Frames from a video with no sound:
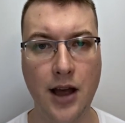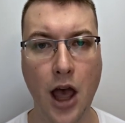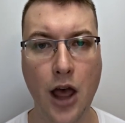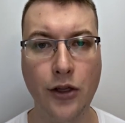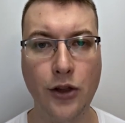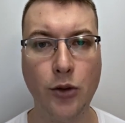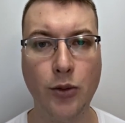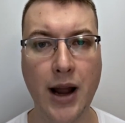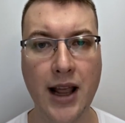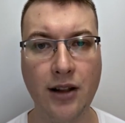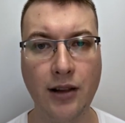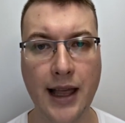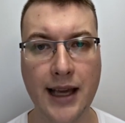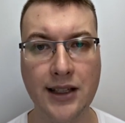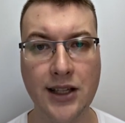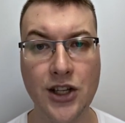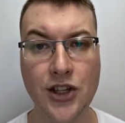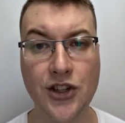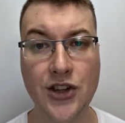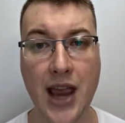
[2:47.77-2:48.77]
The
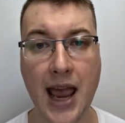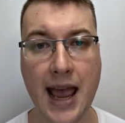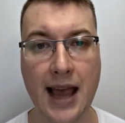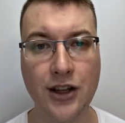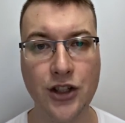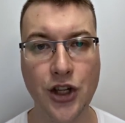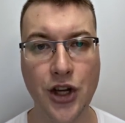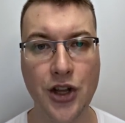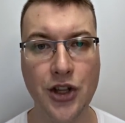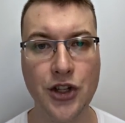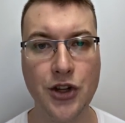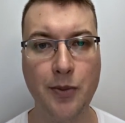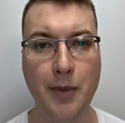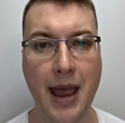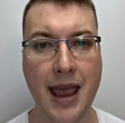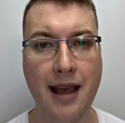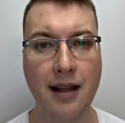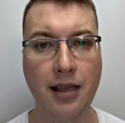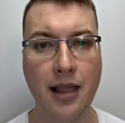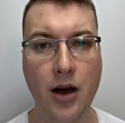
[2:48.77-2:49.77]
regulator's actions
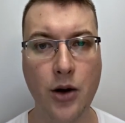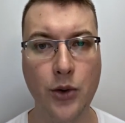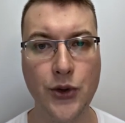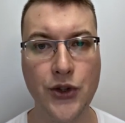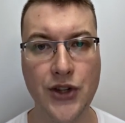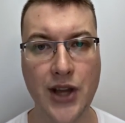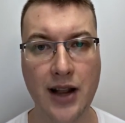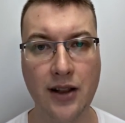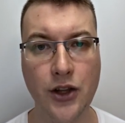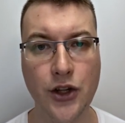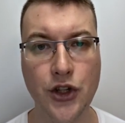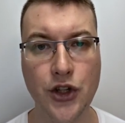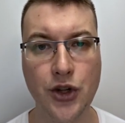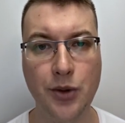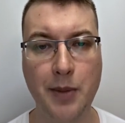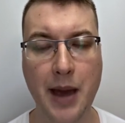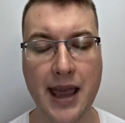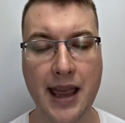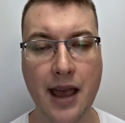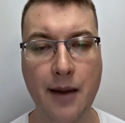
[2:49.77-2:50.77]
may allow sellers to
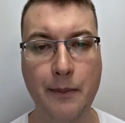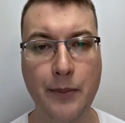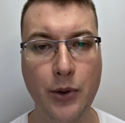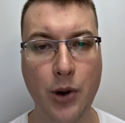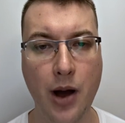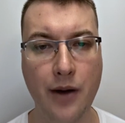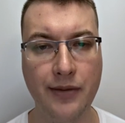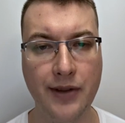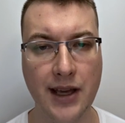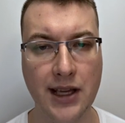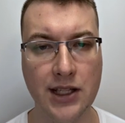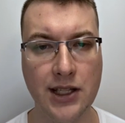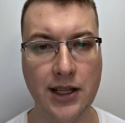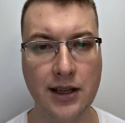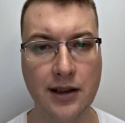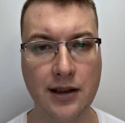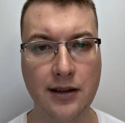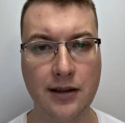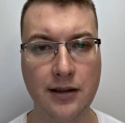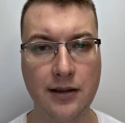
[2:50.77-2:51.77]
make a profit
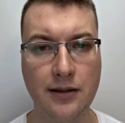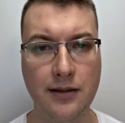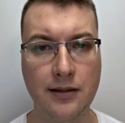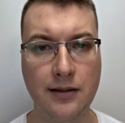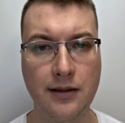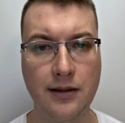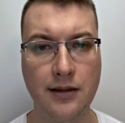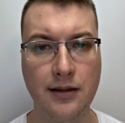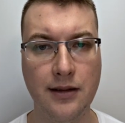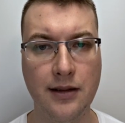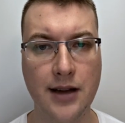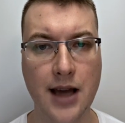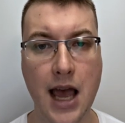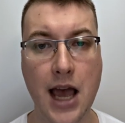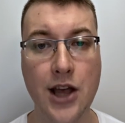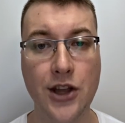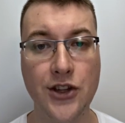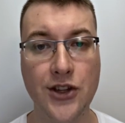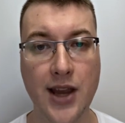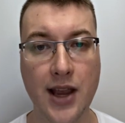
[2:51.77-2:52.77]

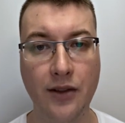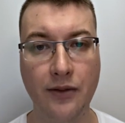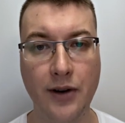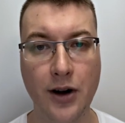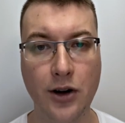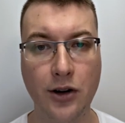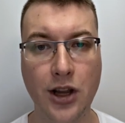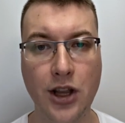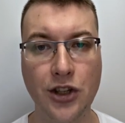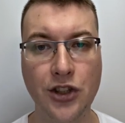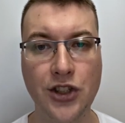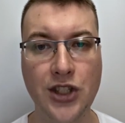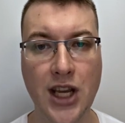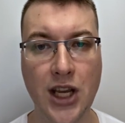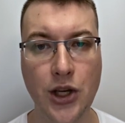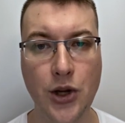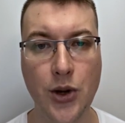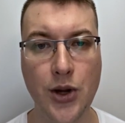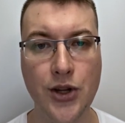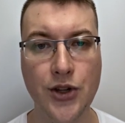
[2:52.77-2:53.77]
silver
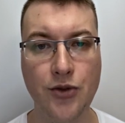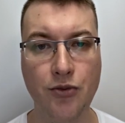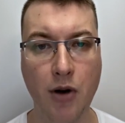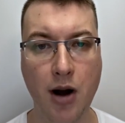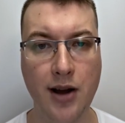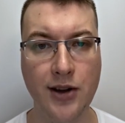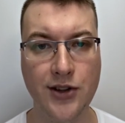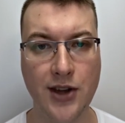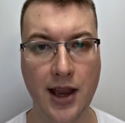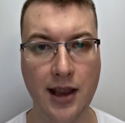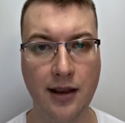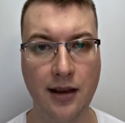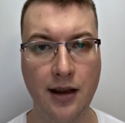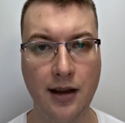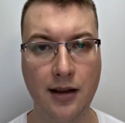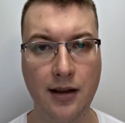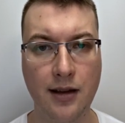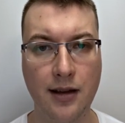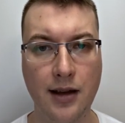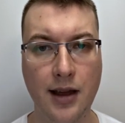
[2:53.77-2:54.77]
continues rising.
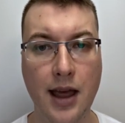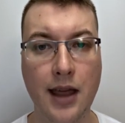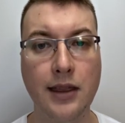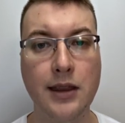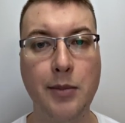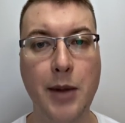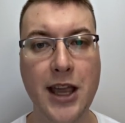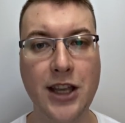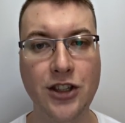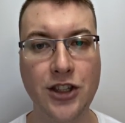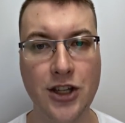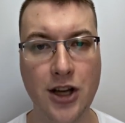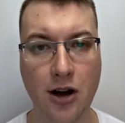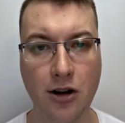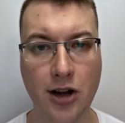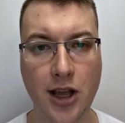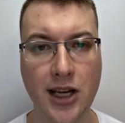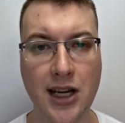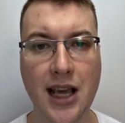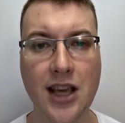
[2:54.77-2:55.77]
The main
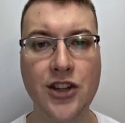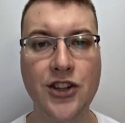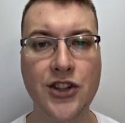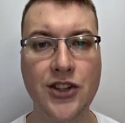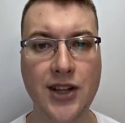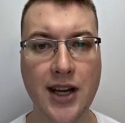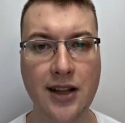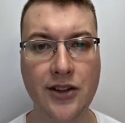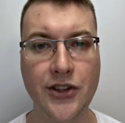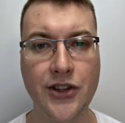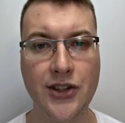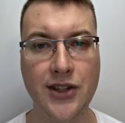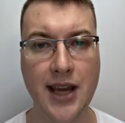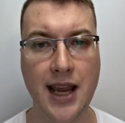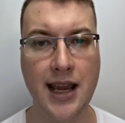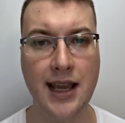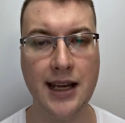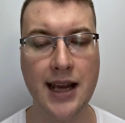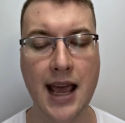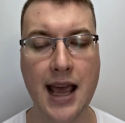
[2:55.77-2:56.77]
target is still
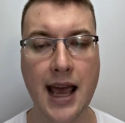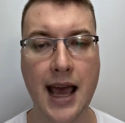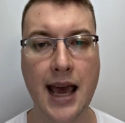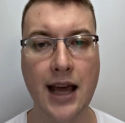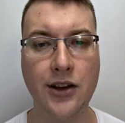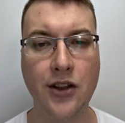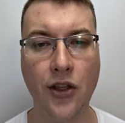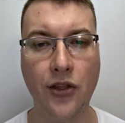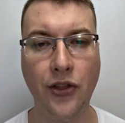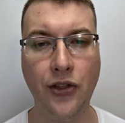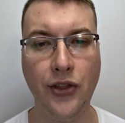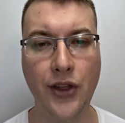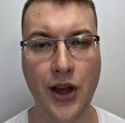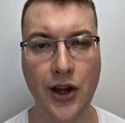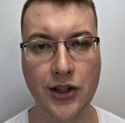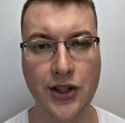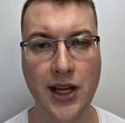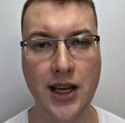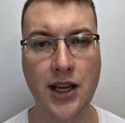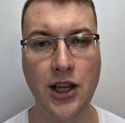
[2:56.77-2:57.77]
seen at
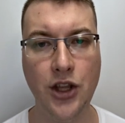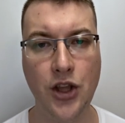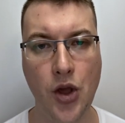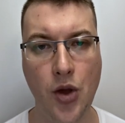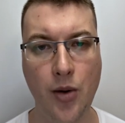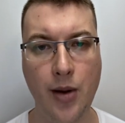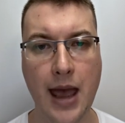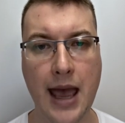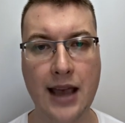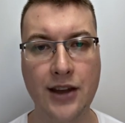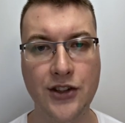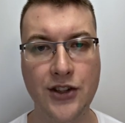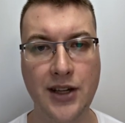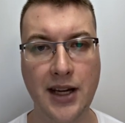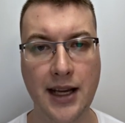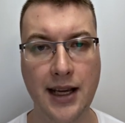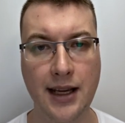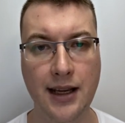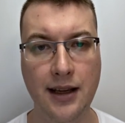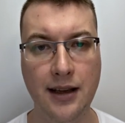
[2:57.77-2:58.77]
30
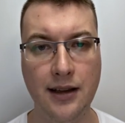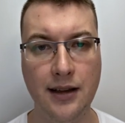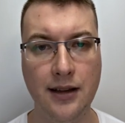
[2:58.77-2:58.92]
USD.